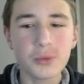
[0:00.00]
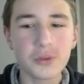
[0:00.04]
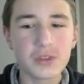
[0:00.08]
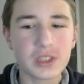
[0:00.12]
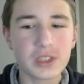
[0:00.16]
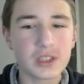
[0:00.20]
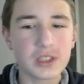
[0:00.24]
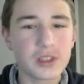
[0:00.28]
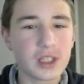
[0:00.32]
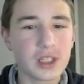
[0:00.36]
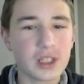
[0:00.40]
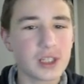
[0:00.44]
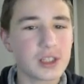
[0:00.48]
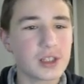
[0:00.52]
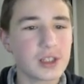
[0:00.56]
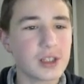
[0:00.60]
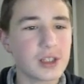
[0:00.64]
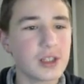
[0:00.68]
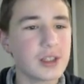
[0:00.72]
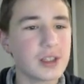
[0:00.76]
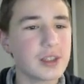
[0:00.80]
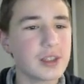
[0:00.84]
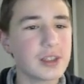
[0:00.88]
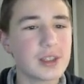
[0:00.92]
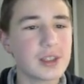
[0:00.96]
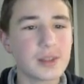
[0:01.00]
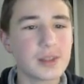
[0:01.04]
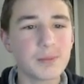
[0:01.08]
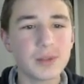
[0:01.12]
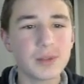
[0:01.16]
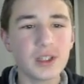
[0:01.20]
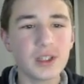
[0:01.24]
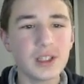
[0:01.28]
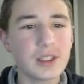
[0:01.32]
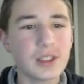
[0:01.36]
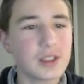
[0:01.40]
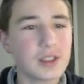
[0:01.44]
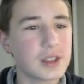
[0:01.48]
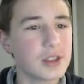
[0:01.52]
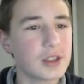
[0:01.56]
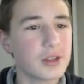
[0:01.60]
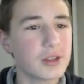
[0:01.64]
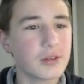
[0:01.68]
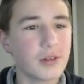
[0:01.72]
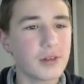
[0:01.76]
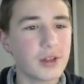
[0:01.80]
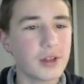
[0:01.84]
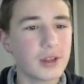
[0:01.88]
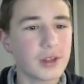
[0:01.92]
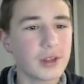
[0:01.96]
suggestions, please,
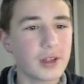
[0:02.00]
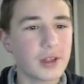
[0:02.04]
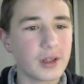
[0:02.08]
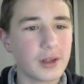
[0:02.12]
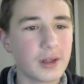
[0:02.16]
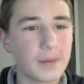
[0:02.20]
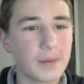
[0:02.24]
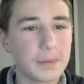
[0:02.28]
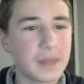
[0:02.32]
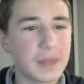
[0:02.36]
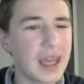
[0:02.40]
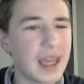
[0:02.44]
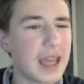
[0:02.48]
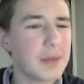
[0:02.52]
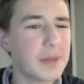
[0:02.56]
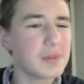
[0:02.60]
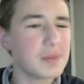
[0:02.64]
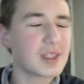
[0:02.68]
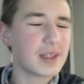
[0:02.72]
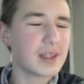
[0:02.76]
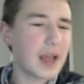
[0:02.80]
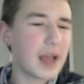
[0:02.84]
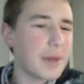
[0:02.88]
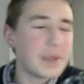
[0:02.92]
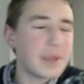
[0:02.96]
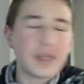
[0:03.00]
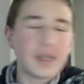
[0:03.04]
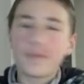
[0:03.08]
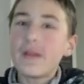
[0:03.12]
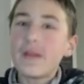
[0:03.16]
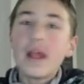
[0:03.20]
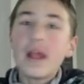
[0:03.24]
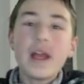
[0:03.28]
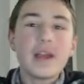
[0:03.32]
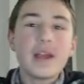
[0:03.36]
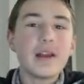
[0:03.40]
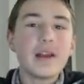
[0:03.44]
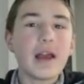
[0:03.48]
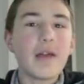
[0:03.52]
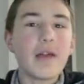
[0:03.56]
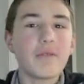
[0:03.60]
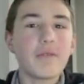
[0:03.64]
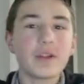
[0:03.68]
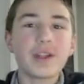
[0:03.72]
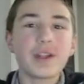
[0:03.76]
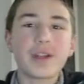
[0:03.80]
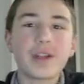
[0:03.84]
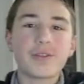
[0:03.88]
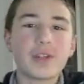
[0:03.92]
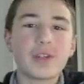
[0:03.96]
during the games. I mean, I will
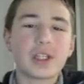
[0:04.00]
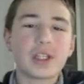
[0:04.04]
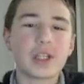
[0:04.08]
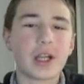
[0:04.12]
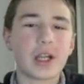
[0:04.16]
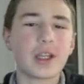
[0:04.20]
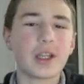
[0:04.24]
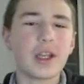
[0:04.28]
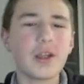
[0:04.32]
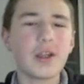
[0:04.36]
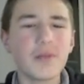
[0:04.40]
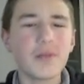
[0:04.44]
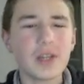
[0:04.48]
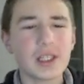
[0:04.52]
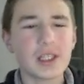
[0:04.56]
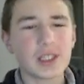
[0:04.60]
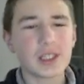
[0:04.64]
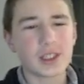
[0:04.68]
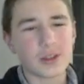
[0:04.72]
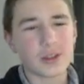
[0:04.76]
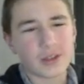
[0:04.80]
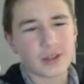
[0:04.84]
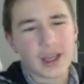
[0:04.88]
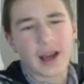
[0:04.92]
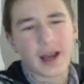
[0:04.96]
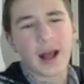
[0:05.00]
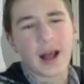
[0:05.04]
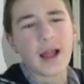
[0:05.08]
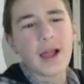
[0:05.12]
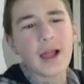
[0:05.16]
not reach chat anyways, so yeah.